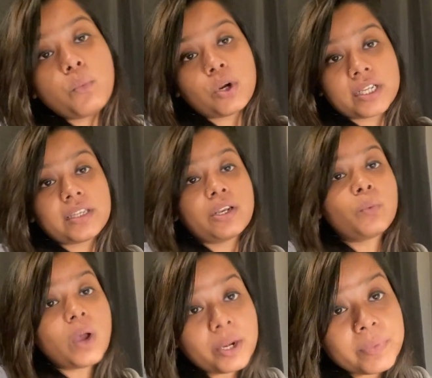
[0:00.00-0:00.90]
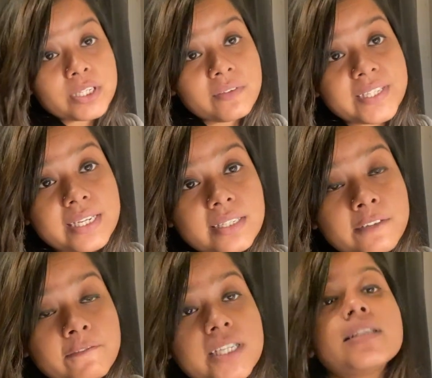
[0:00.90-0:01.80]
what are the requirements of Schengen
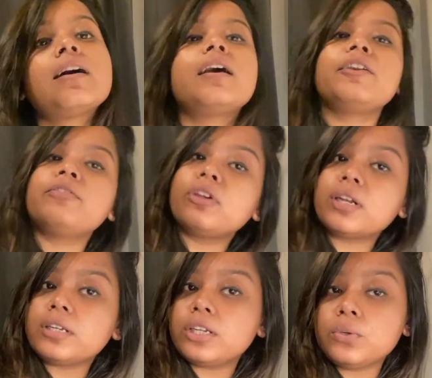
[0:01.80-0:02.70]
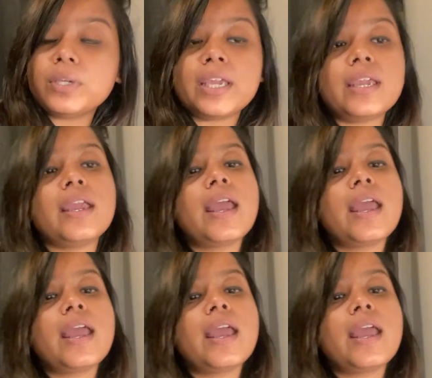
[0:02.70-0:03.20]
visa if you're in UK,